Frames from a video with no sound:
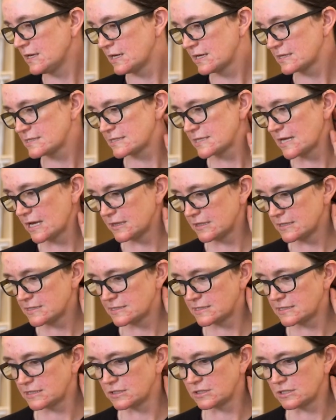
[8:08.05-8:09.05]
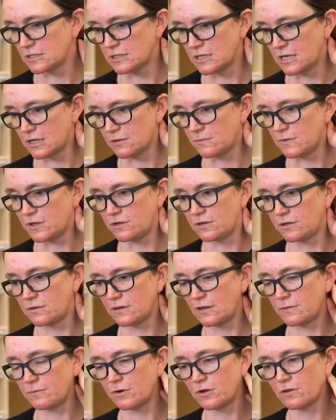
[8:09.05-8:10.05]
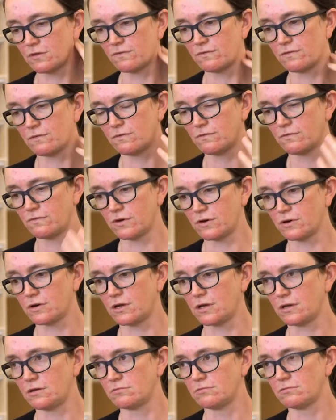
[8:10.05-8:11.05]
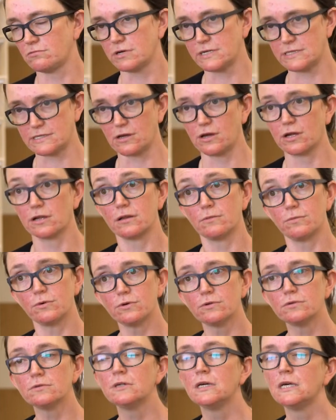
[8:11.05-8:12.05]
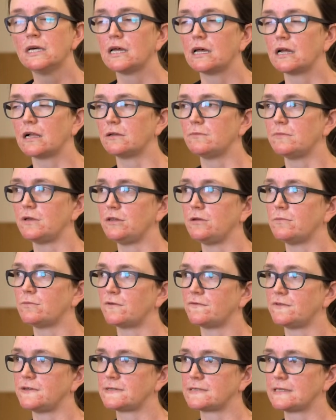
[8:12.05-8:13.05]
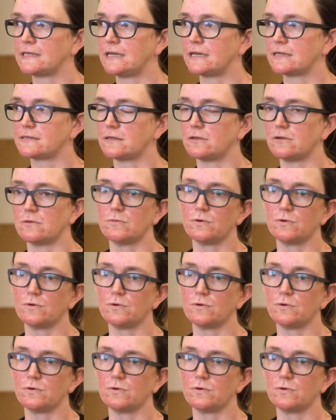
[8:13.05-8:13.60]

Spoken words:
stainless steel and aluminium, they're both very recyclable. Aluminium obviously has a lot